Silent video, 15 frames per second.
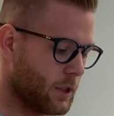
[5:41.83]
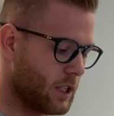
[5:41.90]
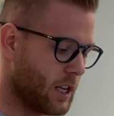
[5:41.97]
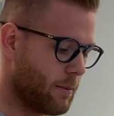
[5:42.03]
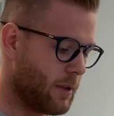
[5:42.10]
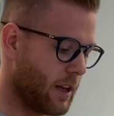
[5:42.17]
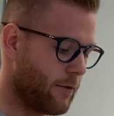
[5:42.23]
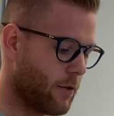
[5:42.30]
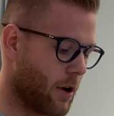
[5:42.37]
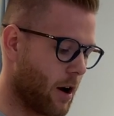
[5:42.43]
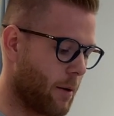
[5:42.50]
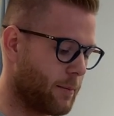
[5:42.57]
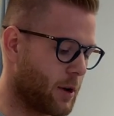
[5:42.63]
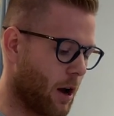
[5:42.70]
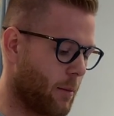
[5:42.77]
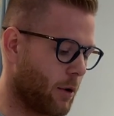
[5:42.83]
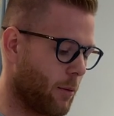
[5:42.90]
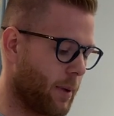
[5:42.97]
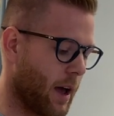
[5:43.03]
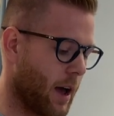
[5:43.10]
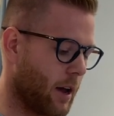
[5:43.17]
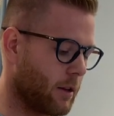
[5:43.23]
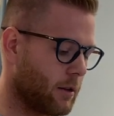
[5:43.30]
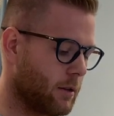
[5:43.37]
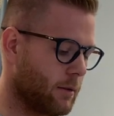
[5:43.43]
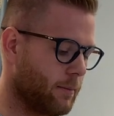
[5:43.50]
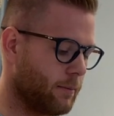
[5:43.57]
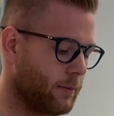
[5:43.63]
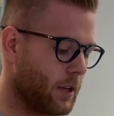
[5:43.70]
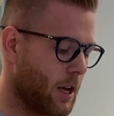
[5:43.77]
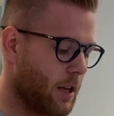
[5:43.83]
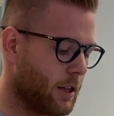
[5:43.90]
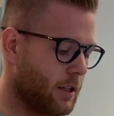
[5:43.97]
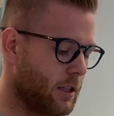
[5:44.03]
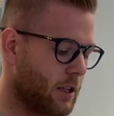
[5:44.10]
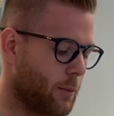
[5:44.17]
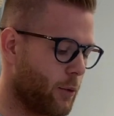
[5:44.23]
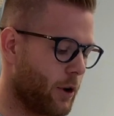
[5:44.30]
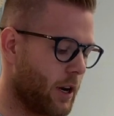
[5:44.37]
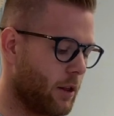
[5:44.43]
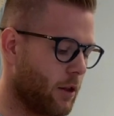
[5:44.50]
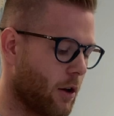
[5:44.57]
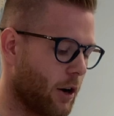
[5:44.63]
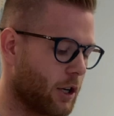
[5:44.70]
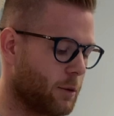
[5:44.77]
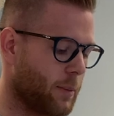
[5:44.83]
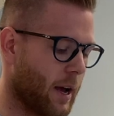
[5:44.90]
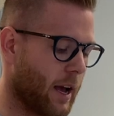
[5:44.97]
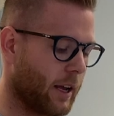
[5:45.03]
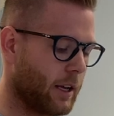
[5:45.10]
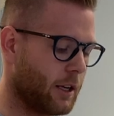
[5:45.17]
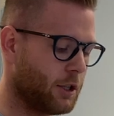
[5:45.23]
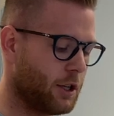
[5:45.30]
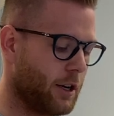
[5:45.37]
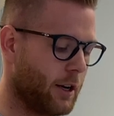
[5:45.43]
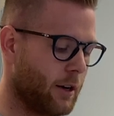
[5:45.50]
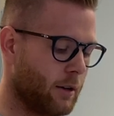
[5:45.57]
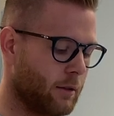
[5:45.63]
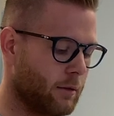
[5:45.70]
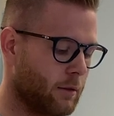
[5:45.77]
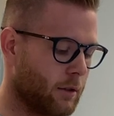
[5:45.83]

Same thing for our abdominal pads. This is a pretty large package here.